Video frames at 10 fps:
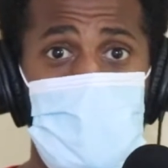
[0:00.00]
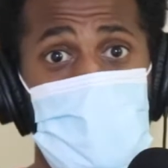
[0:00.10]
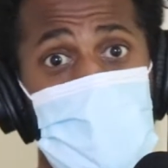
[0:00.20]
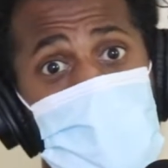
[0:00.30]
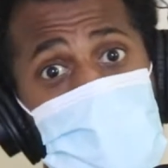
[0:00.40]

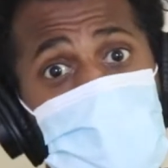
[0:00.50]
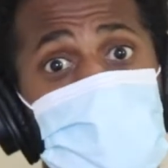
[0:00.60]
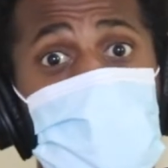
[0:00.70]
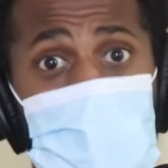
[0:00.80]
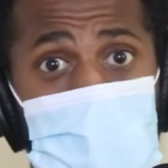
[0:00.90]
they getting
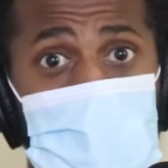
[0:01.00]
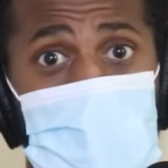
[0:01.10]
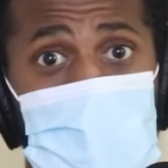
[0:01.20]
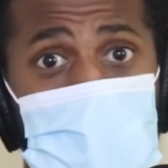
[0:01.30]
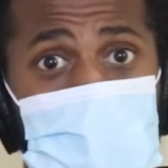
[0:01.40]
paid
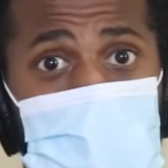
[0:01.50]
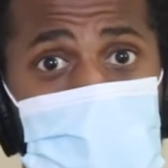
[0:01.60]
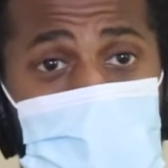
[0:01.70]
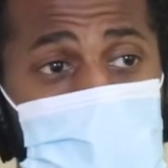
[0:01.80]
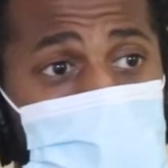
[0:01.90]

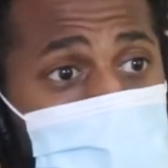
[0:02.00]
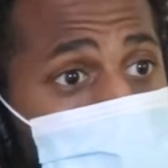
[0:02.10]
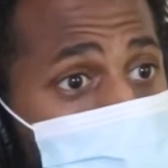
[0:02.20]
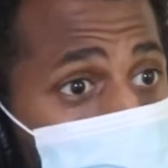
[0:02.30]
off of